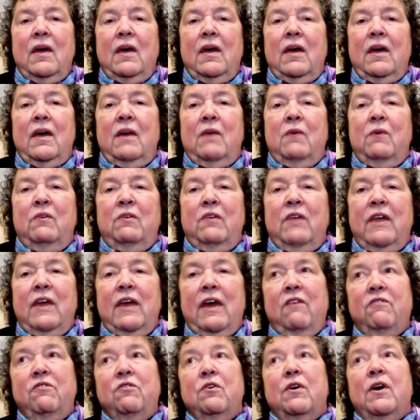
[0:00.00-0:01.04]
And it was like
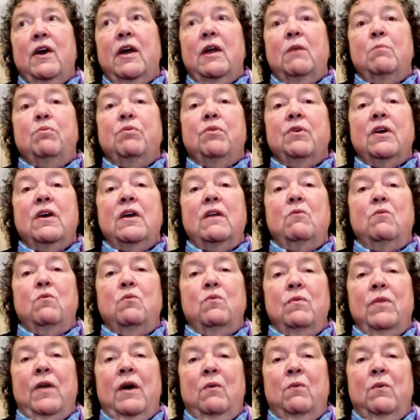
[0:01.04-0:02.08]
after I had prayed
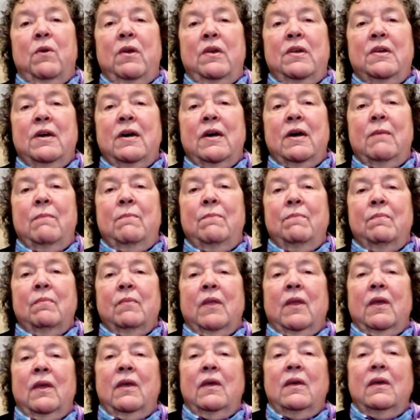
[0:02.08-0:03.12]
that one time,
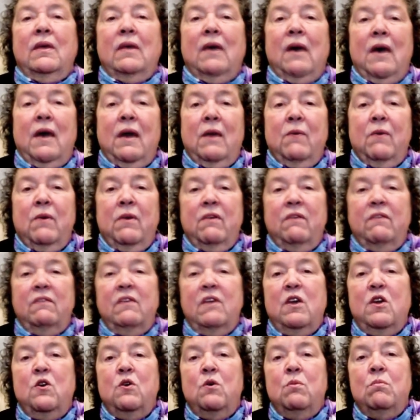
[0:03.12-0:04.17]
God, I want to see
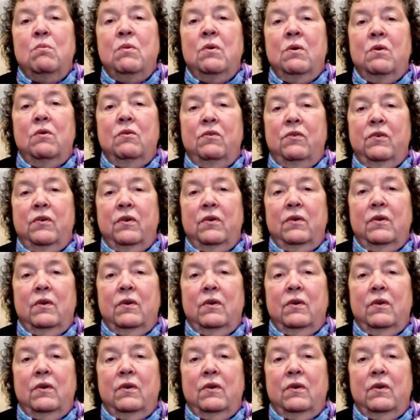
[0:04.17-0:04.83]
you move